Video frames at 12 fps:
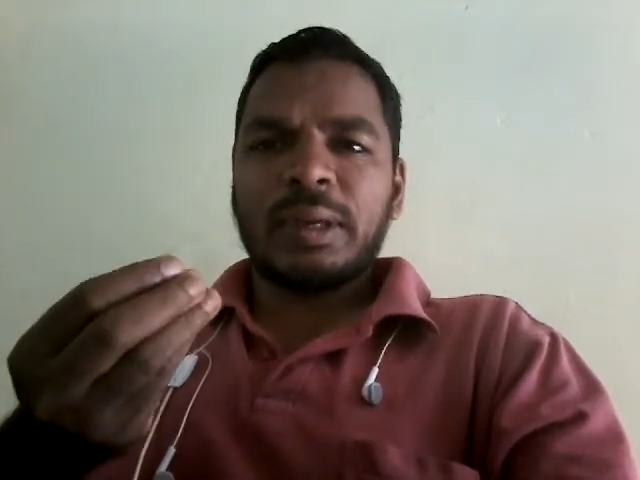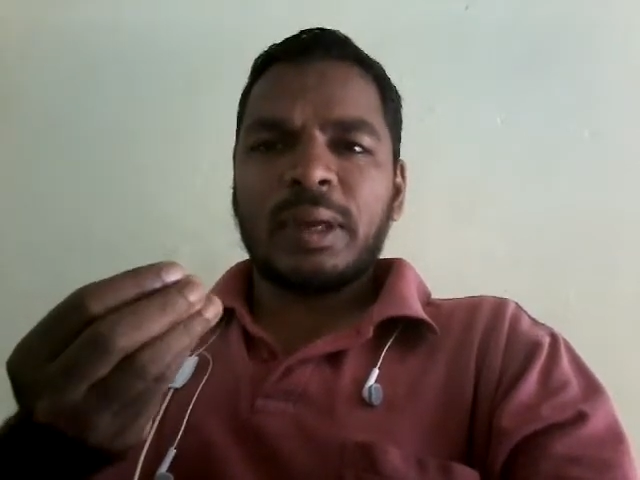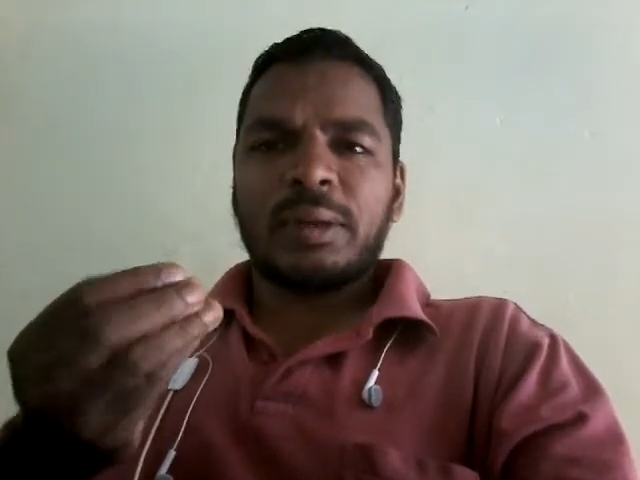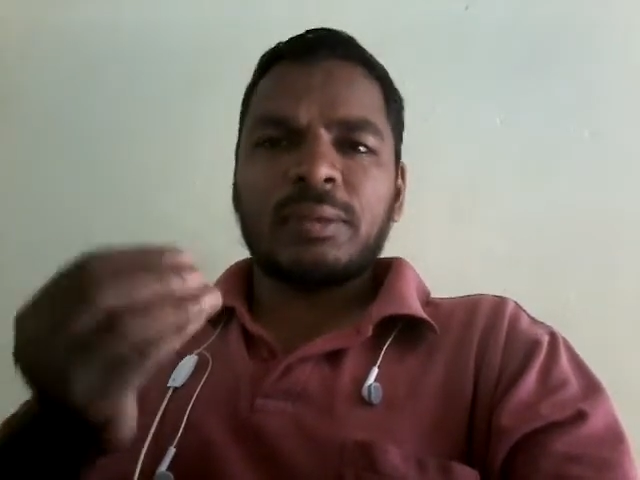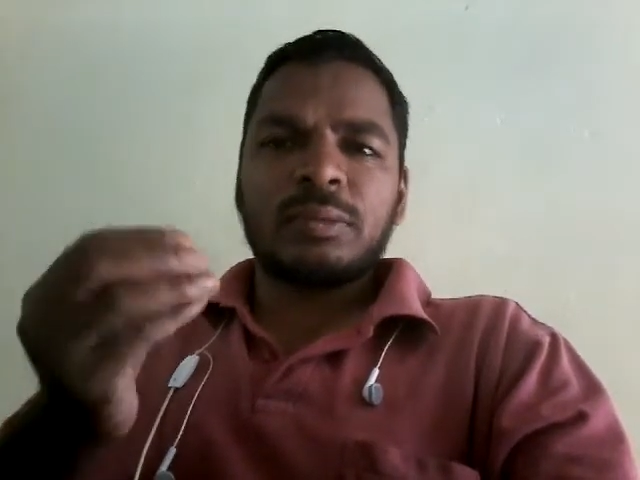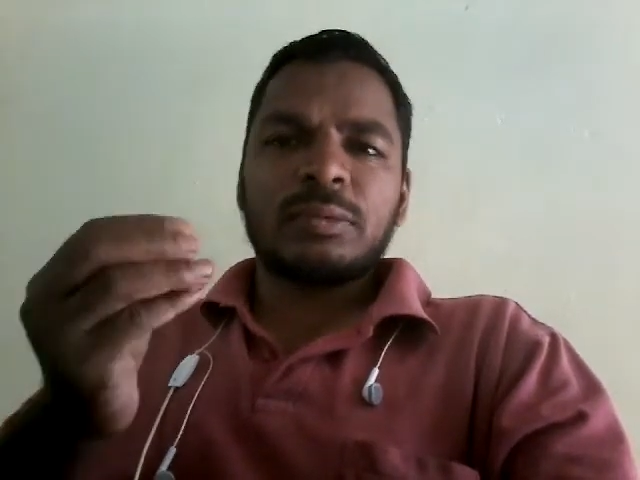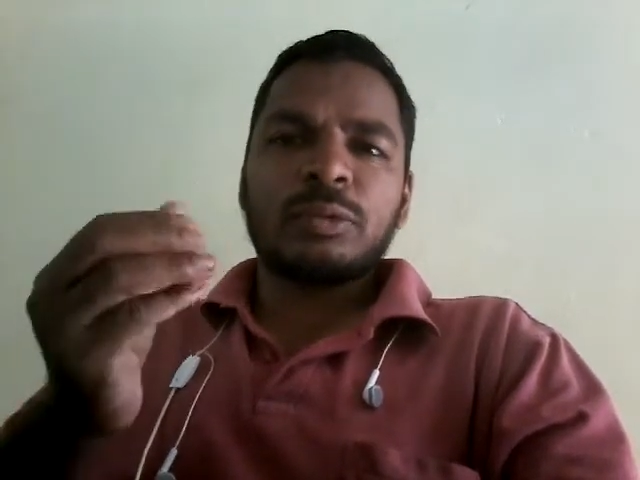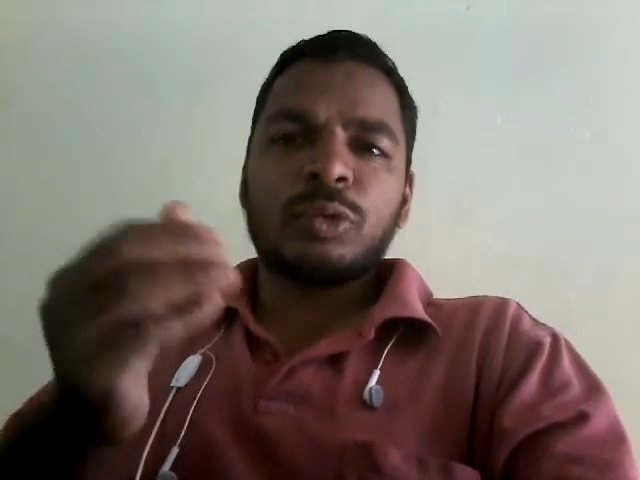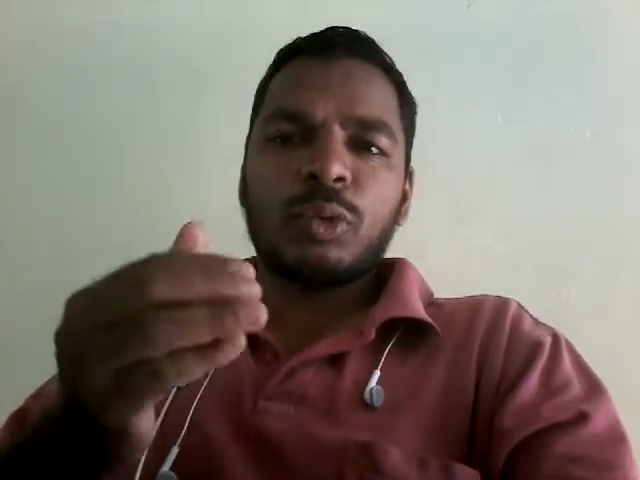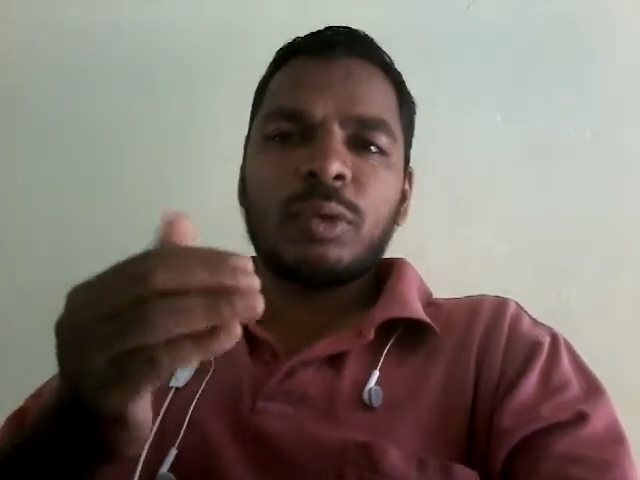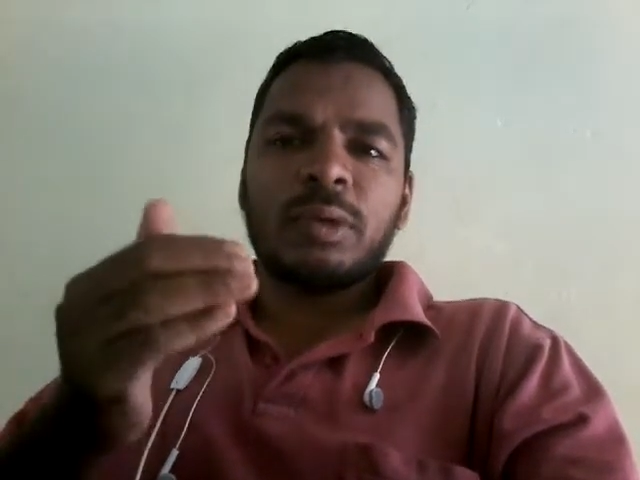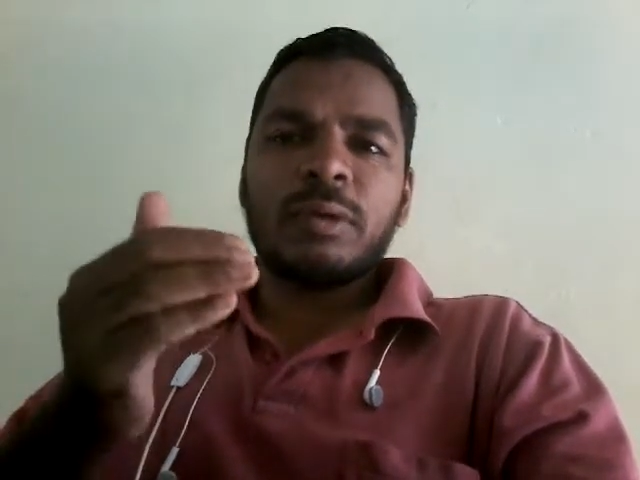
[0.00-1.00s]
and
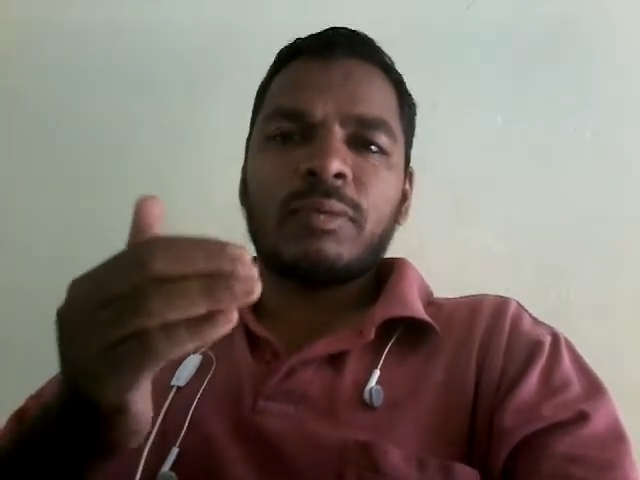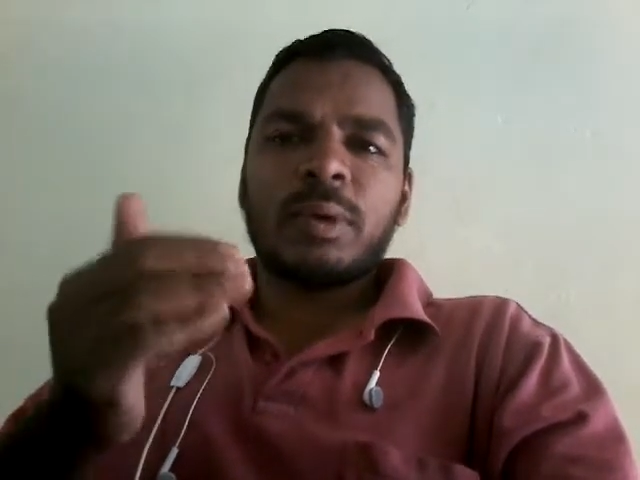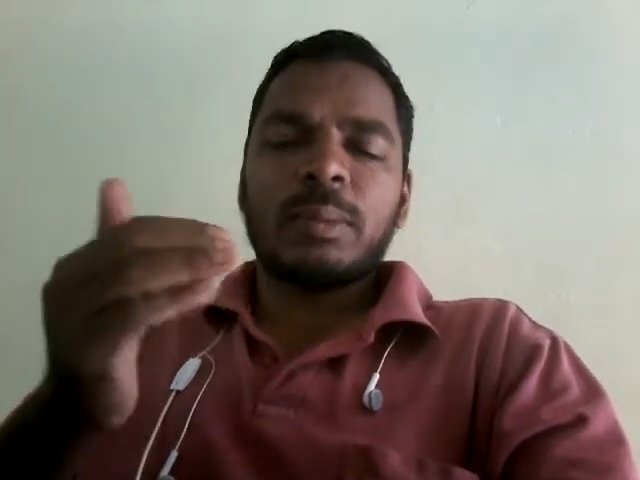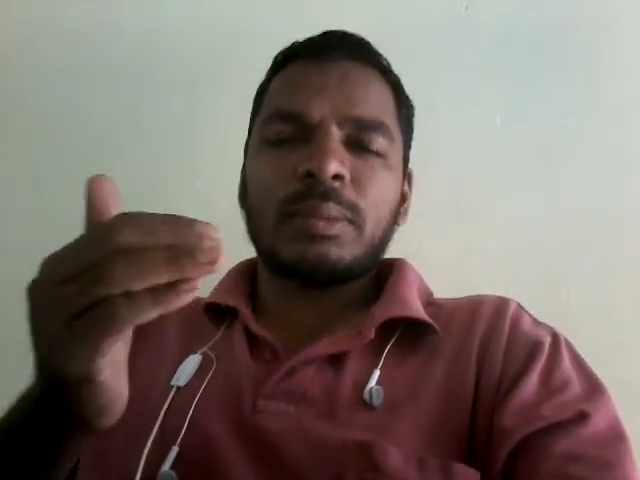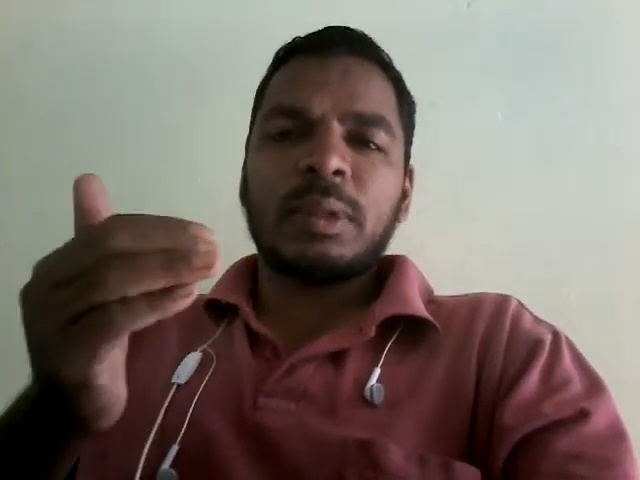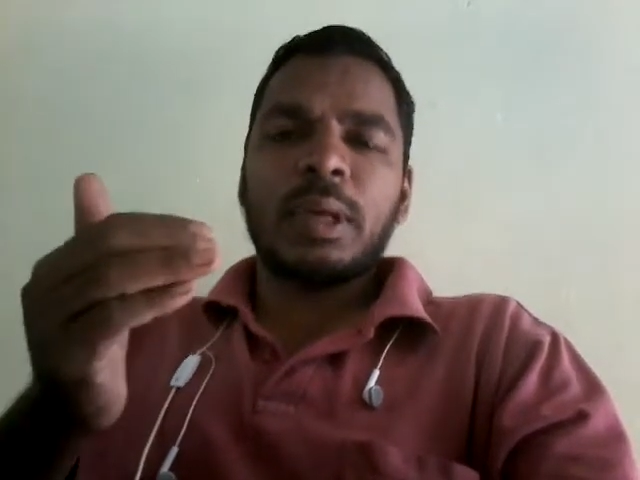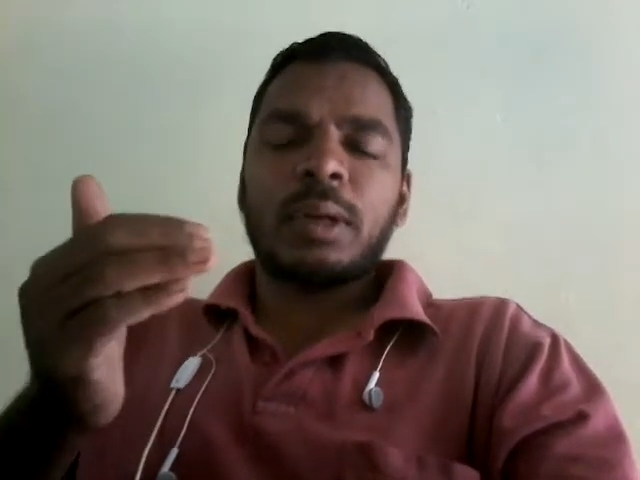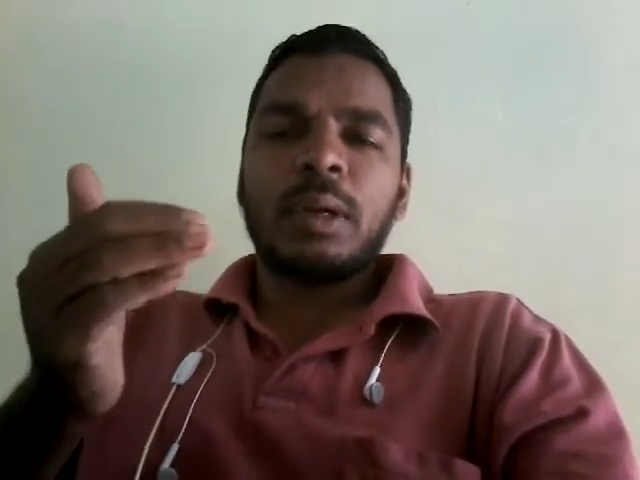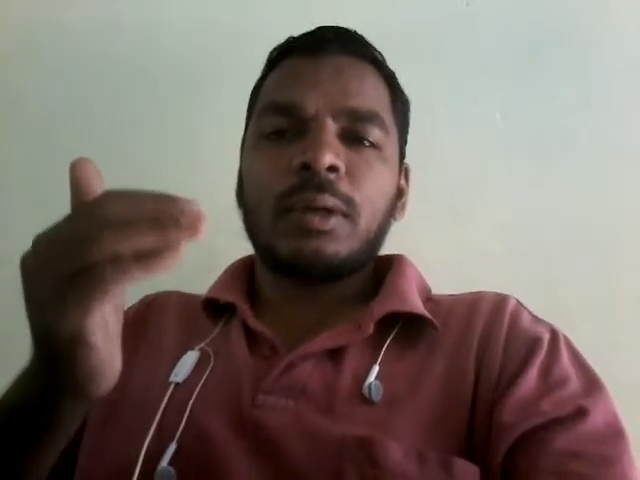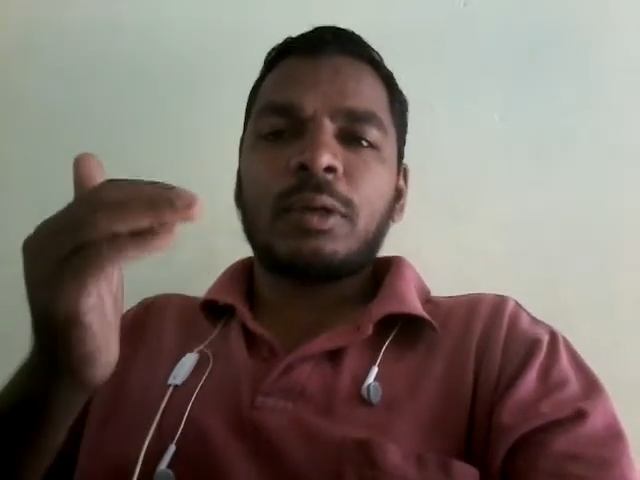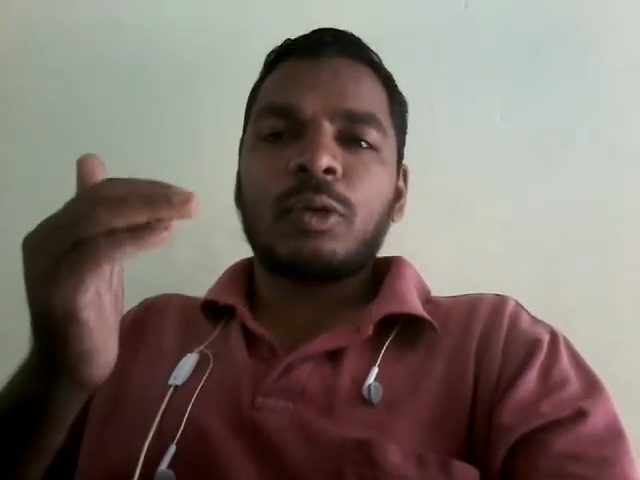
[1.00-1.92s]
slowly from that